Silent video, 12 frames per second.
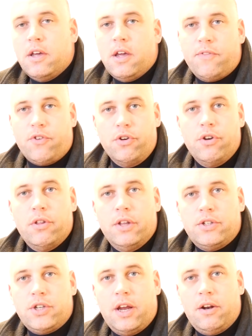If you're new to
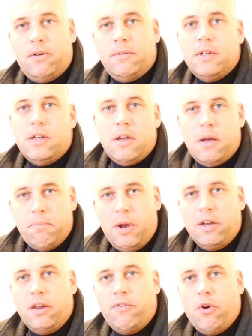the channel,
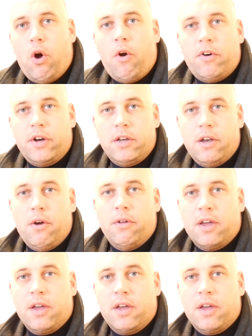many of you already know,